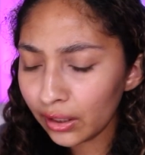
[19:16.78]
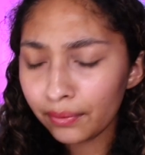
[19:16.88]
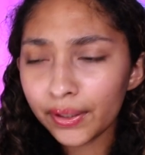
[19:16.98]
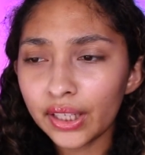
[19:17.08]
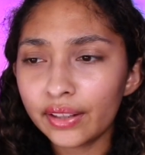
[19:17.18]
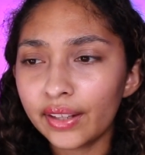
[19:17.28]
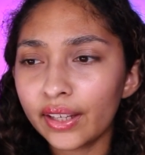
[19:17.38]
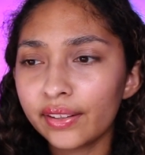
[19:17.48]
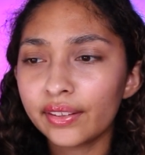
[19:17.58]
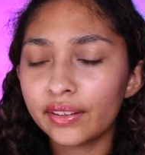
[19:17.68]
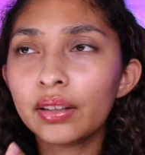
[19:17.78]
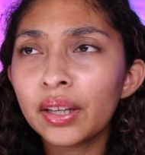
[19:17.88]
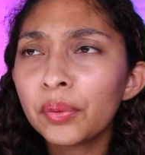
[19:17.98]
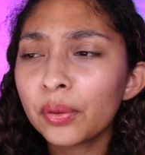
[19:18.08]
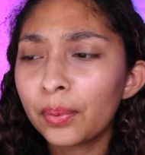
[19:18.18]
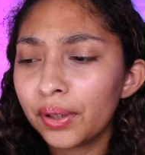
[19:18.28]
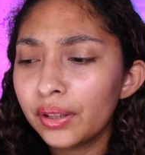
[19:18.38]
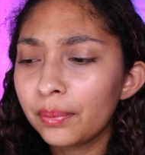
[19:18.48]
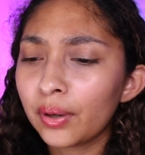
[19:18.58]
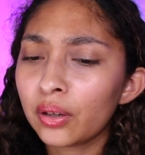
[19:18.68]
even in this, there was a point
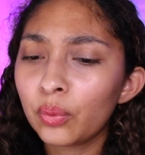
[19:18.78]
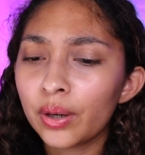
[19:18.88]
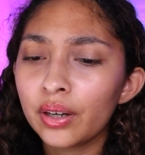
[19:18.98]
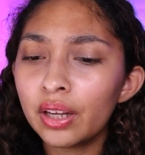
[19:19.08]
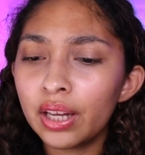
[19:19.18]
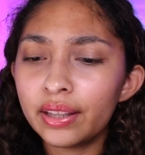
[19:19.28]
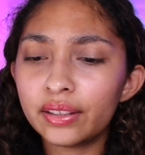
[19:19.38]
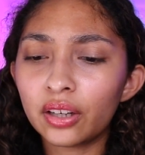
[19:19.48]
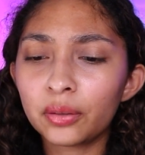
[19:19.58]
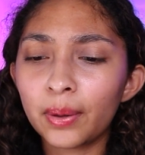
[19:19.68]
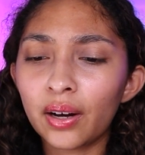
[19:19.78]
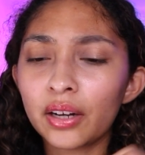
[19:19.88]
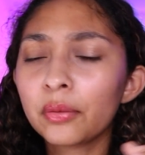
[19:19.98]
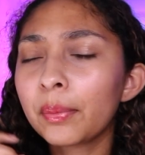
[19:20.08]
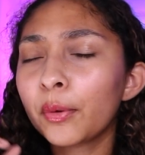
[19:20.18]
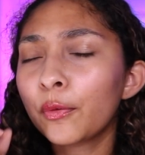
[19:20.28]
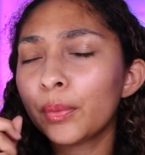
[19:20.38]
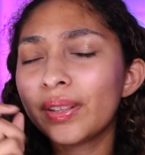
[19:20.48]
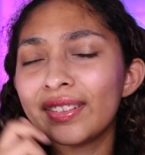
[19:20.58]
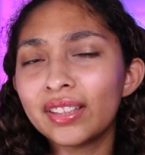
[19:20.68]
in the book where they talked about, I don't remember if it
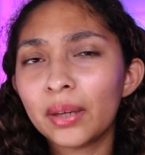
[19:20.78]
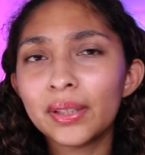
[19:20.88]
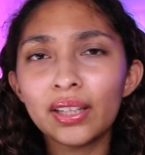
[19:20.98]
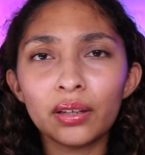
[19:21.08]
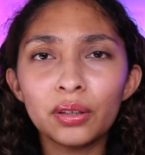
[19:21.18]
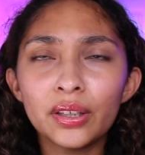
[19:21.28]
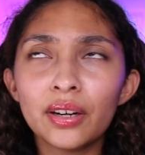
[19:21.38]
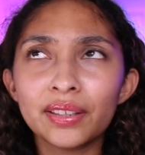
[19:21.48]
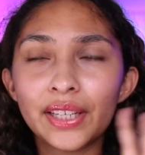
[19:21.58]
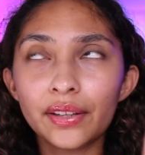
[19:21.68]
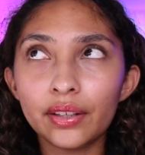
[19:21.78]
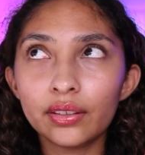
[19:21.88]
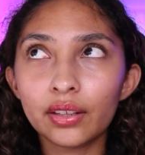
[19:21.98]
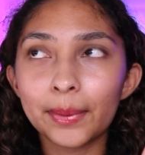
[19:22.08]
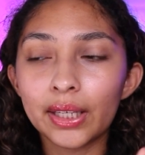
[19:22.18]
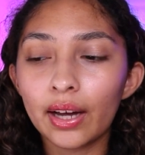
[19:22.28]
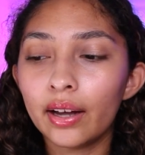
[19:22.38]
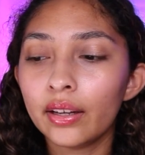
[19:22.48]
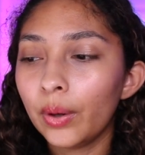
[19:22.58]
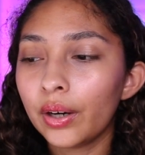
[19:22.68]
was in Sam and Cat or iCarly, I think Sam and
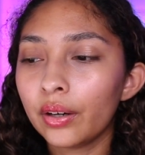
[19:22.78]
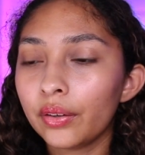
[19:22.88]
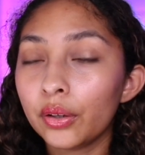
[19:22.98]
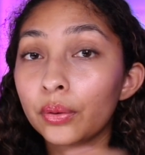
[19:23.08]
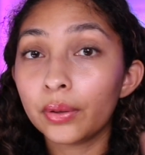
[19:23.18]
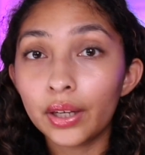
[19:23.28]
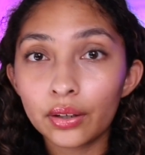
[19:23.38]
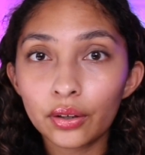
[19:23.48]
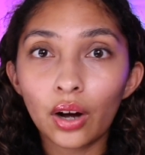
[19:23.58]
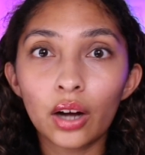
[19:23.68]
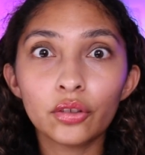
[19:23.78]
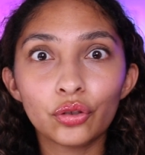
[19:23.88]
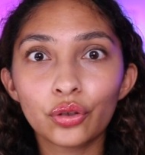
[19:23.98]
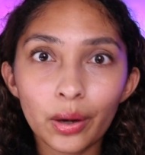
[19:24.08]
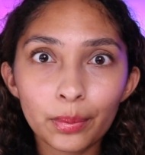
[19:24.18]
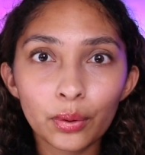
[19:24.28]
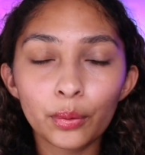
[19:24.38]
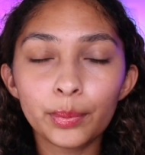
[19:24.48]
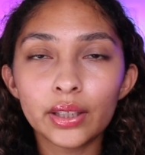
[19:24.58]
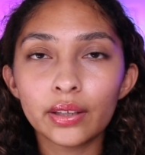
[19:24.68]
Cat, where the creator got in
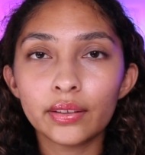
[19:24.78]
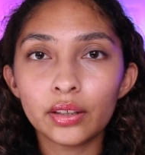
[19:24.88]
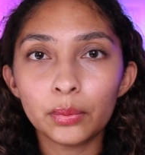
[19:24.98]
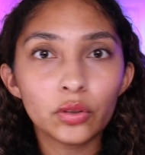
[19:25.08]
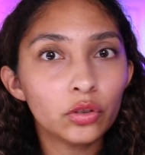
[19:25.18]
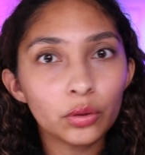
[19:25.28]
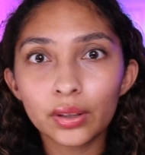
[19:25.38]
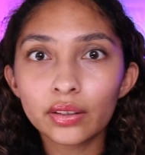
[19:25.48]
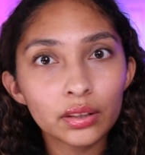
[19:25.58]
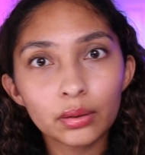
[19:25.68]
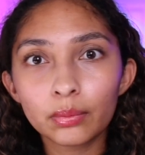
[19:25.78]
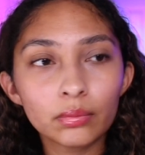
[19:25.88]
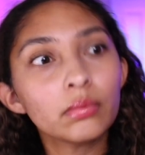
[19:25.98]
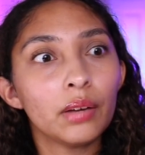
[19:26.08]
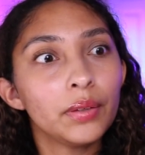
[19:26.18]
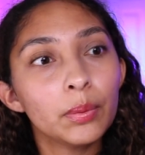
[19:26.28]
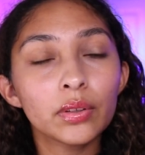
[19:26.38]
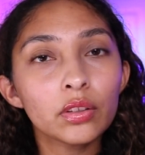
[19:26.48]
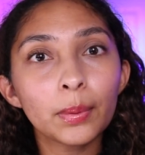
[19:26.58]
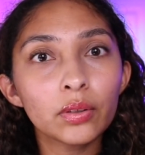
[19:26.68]
trouble because he was doing some stuff he
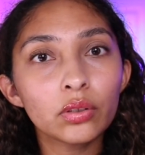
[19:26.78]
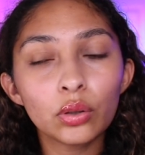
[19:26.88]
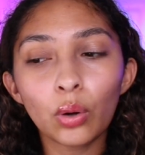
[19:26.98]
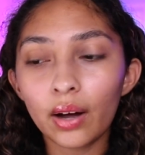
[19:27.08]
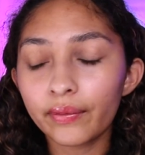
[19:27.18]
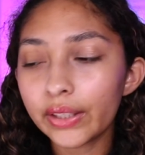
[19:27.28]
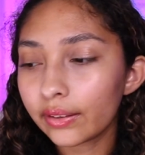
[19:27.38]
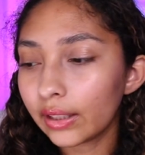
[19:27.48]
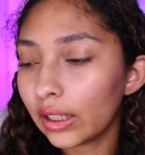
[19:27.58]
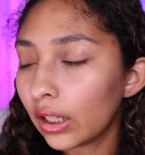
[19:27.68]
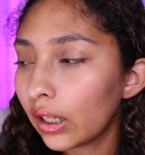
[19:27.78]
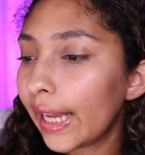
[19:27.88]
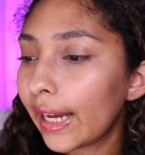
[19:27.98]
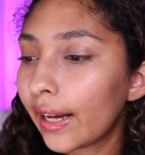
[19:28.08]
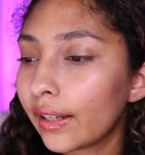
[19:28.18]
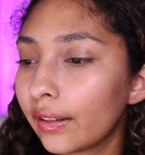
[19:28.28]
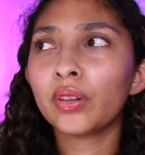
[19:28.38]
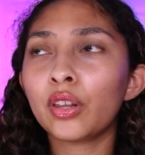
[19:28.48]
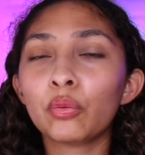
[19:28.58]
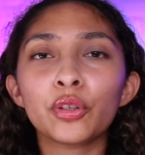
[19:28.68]
wasn't supposed to do, obviously. And
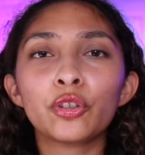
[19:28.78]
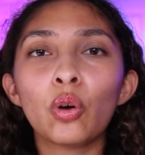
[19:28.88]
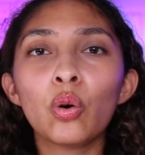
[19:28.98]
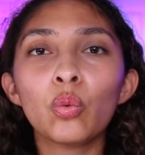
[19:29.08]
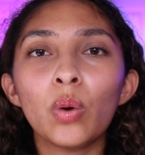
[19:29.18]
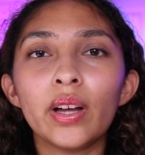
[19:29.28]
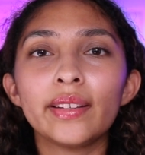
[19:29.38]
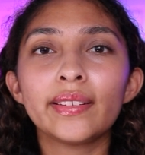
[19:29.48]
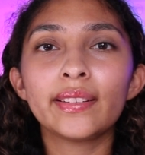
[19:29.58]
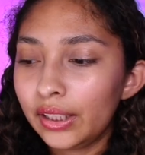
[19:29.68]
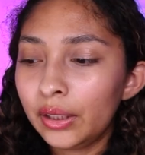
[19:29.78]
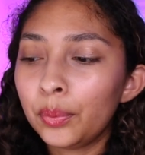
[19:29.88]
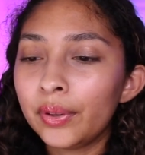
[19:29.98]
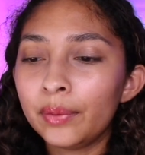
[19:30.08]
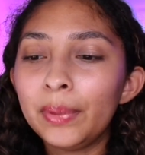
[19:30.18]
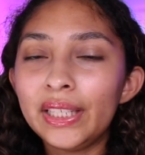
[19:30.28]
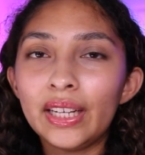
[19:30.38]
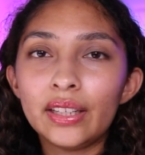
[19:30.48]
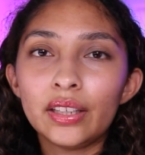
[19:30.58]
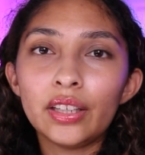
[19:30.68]
the result was he would
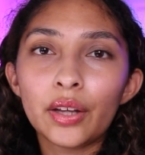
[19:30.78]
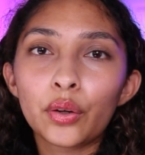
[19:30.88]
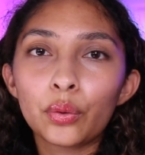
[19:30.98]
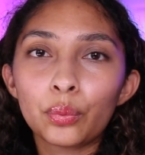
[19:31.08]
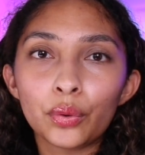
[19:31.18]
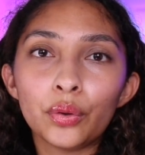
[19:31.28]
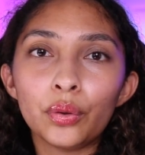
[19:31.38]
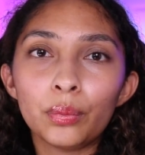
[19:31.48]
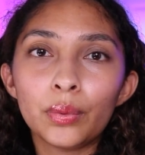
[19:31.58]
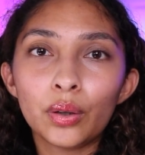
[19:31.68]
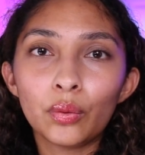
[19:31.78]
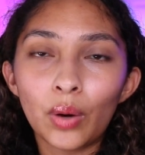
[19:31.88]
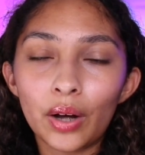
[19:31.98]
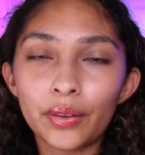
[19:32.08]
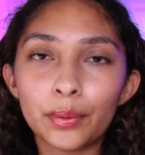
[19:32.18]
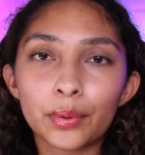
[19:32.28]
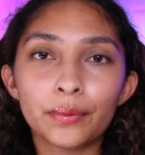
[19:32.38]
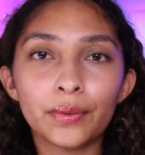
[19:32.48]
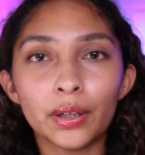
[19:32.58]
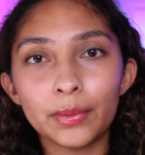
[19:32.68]
be in another room while they were
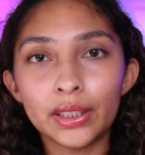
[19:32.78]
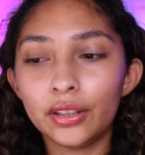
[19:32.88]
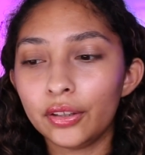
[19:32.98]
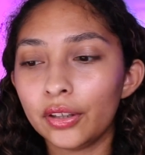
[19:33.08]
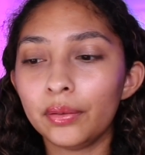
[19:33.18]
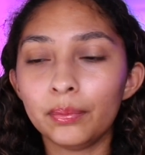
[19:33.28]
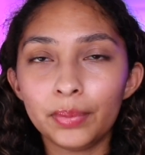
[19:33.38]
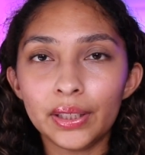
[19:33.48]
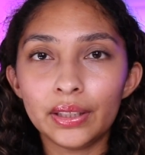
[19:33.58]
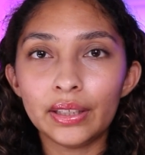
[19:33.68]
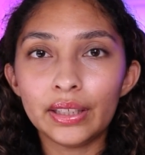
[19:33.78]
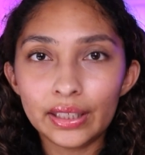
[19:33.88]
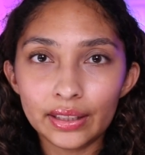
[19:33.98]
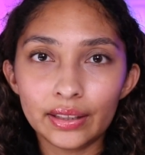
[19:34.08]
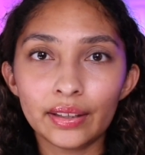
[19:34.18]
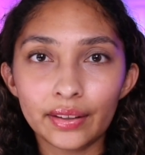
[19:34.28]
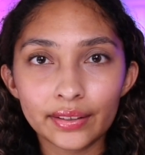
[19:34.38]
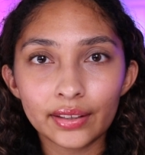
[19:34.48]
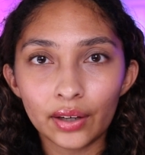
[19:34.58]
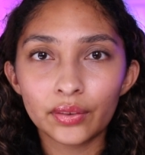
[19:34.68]
filming. He couldn't be in the
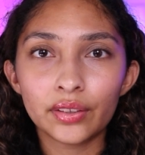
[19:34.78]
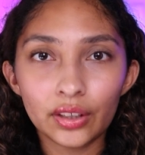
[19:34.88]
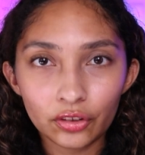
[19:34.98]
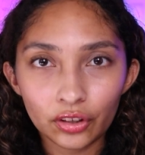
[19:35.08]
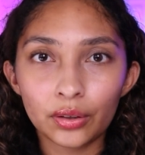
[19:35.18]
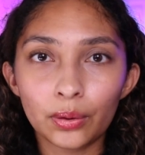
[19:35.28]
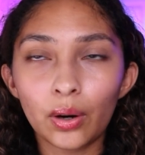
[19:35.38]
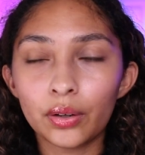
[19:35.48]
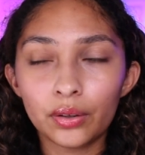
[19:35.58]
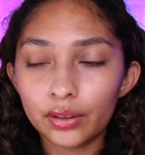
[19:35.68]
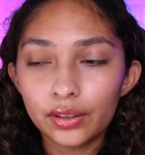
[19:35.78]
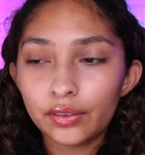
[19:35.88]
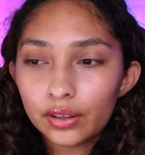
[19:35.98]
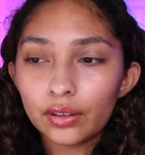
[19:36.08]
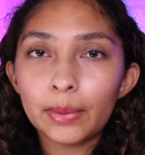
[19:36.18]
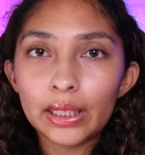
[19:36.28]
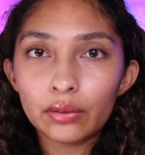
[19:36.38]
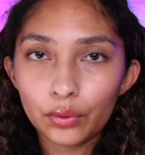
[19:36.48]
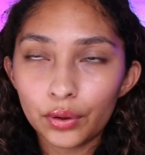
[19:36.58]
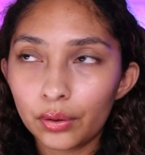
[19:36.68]
soundstage that they're on, or at least in the main
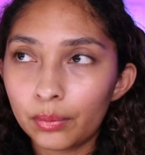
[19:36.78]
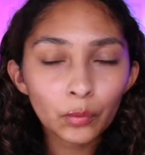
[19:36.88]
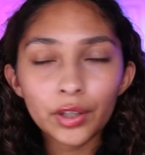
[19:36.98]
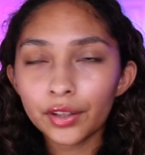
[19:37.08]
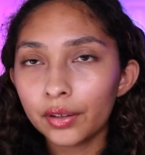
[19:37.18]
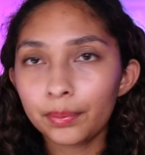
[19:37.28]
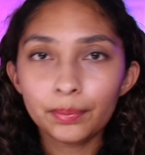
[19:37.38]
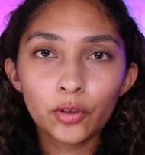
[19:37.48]
room. One of the